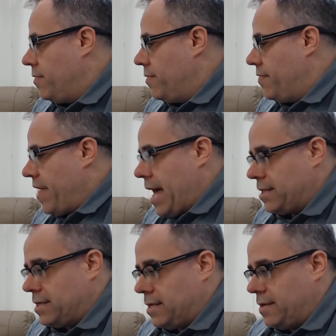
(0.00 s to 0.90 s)

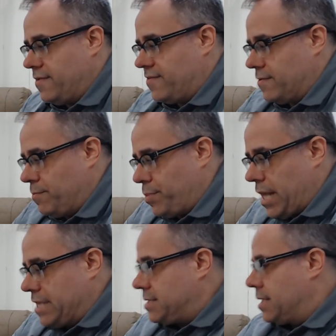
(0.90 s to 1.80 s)
that is
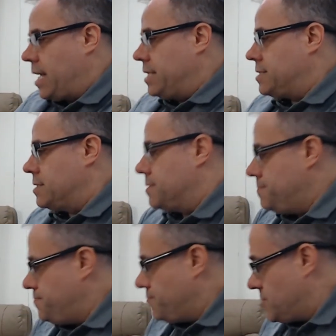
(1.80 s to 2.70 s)
plastic cases.
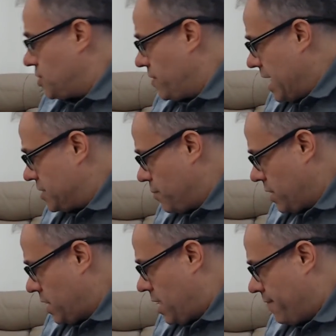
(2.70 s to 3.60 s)
So next we're
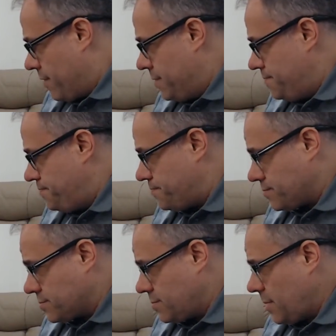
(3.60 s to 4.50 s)
going to cover
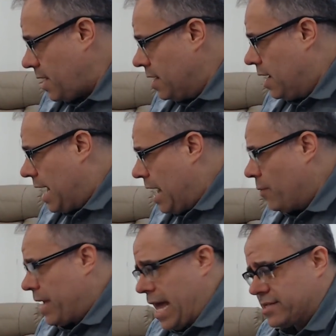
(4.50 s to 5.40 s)
how
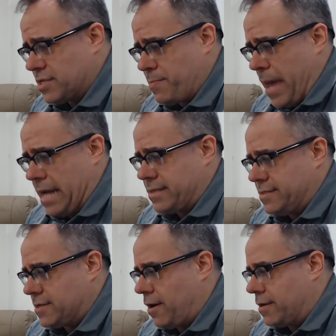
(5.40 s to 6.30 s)
we actually pack
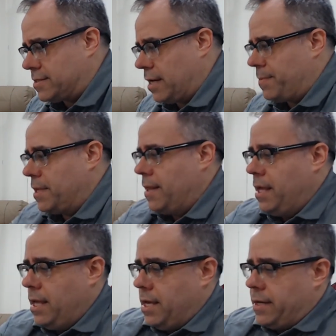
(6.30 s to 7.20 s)
these cards up.
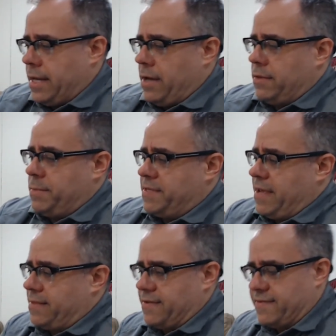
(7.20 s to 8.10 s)
Now let me
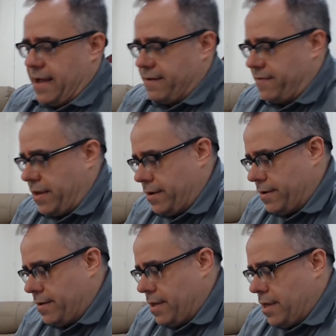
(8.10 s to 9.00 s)
take this out of
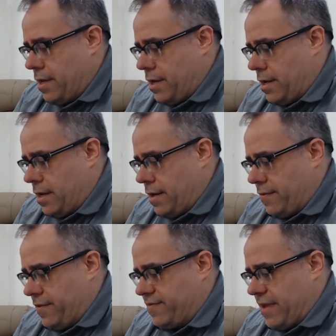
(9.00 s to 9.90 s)
here.
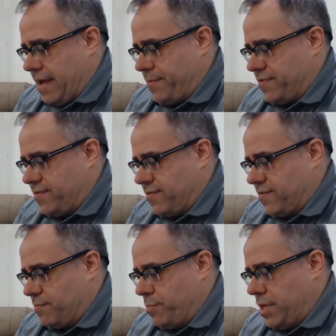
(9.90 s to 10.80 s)
This happens to
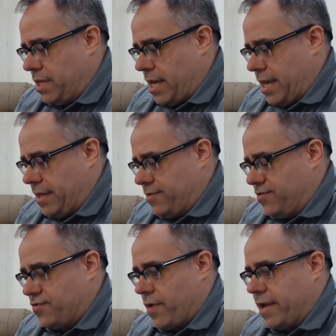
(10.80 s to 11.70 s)
just be a
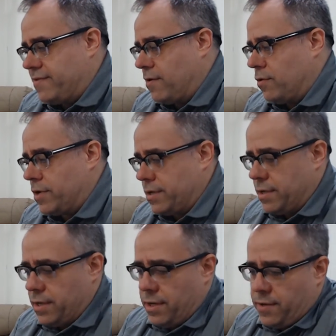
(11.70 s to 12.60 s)
Drake
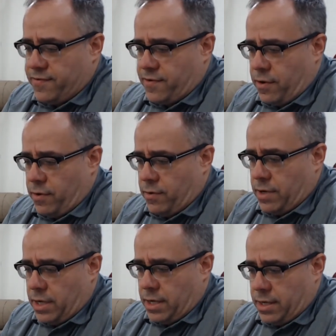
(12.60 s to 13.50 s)
token,
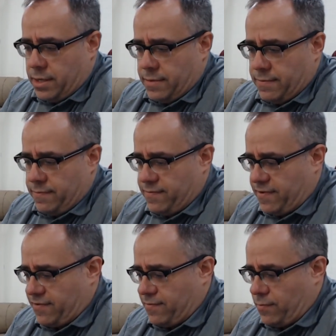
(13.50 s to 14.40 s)
so
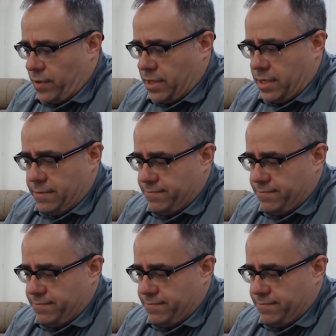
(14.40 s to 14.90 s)
doesn't really,